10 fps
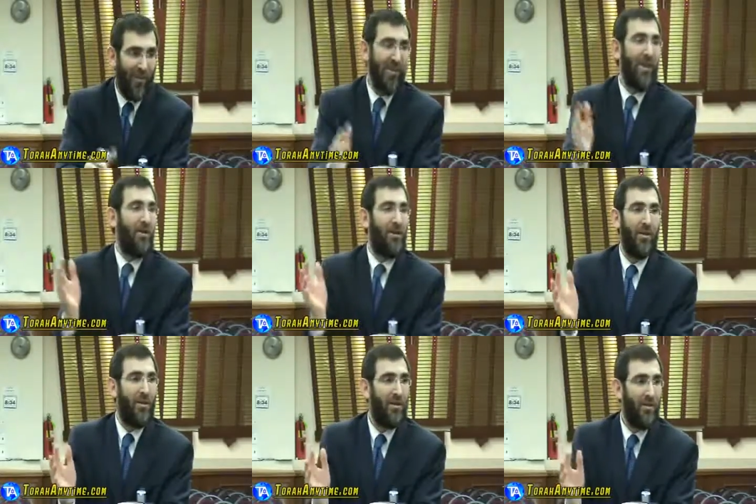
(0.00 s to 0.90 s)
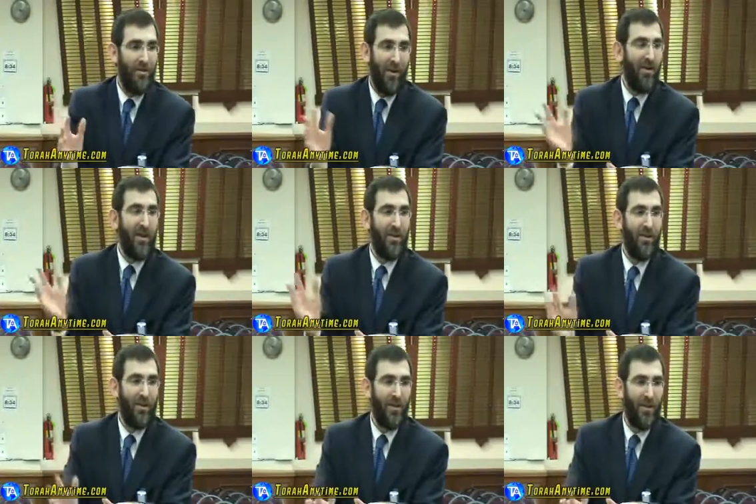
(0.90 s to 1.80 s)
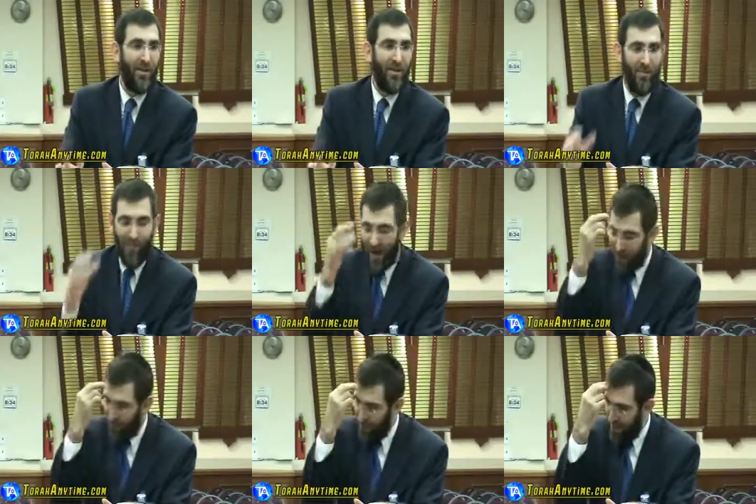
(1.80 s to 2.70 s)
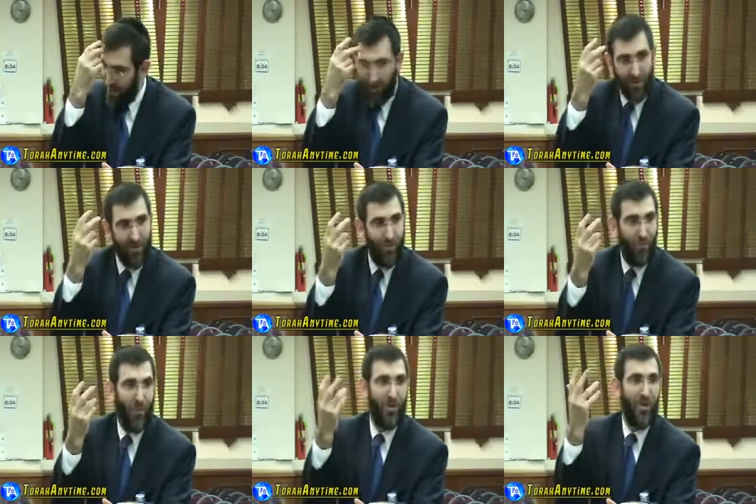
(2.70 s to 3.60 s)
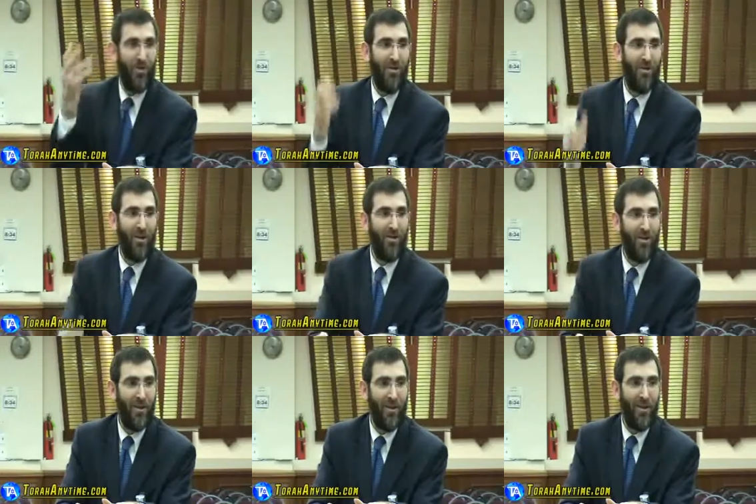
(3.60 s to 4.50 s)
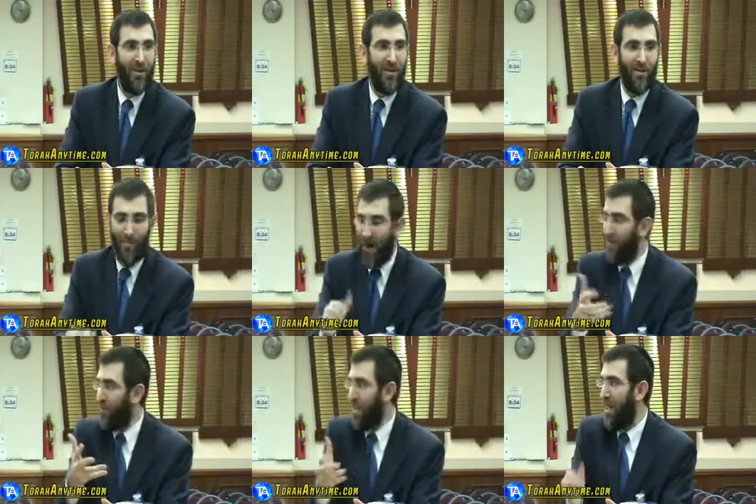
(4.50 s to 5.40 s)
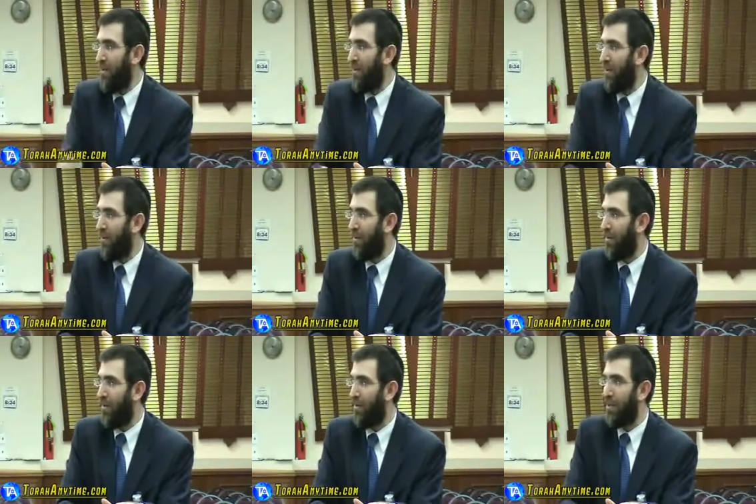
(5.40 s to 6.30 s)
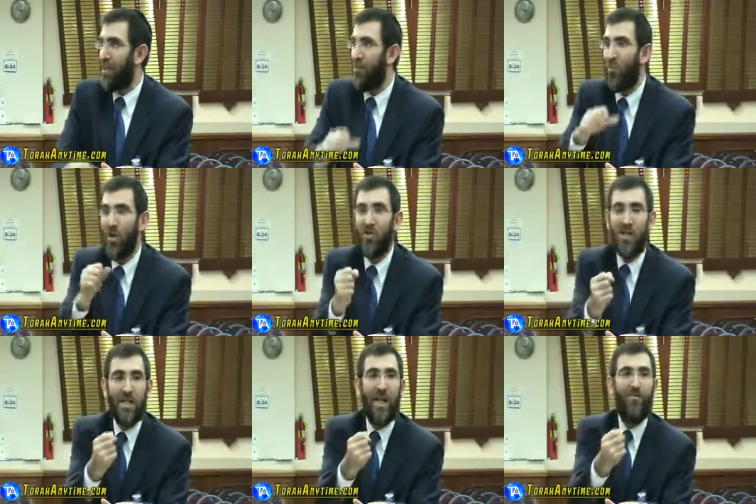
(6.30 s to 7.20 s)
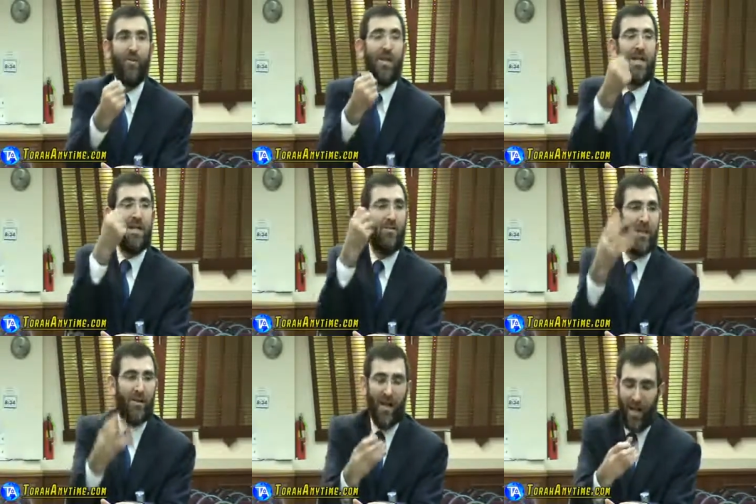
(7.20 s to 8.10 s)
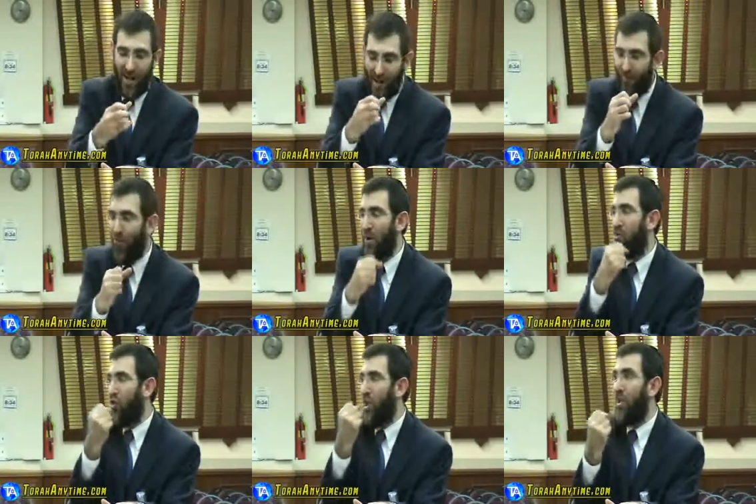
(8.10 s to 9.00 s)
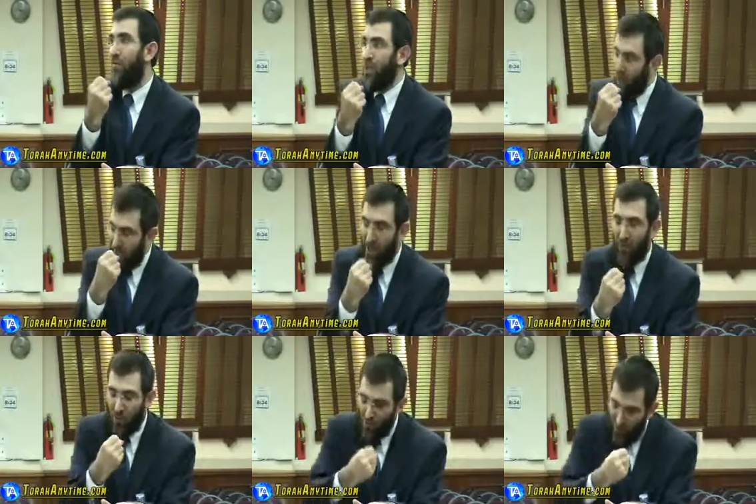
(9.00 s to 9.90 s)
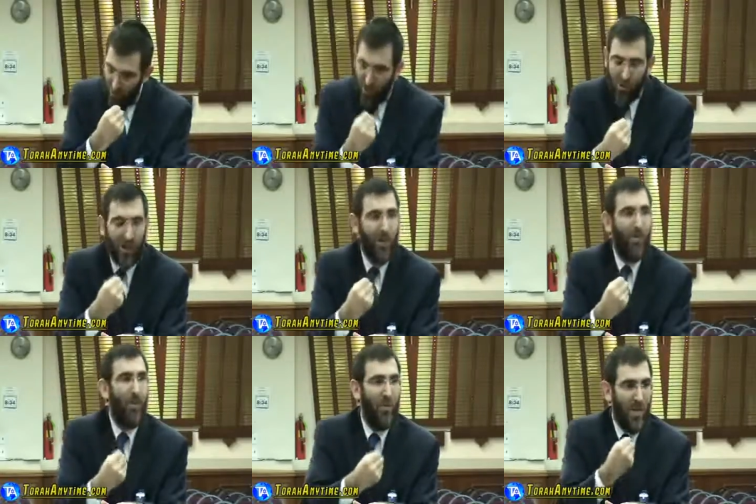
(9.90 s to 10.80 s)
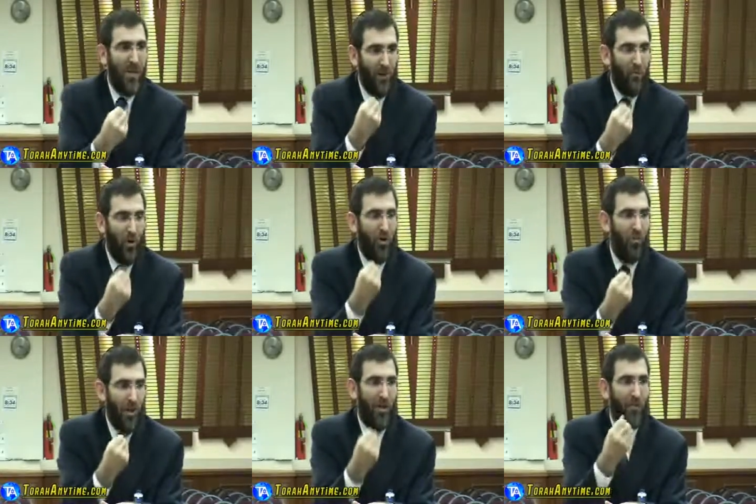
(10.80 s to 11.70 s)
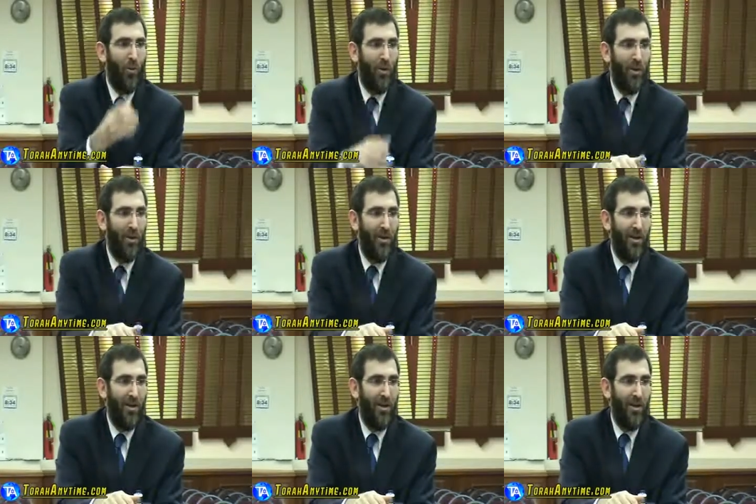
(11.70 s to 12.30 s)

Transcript: Very little. Very little. The mind was there. Baruch Hashem. The body was there. The situations in life presented themselves. If we achieved, it's okay. Yeah, we, we, we used a little bit. We did a little work. We did a little work.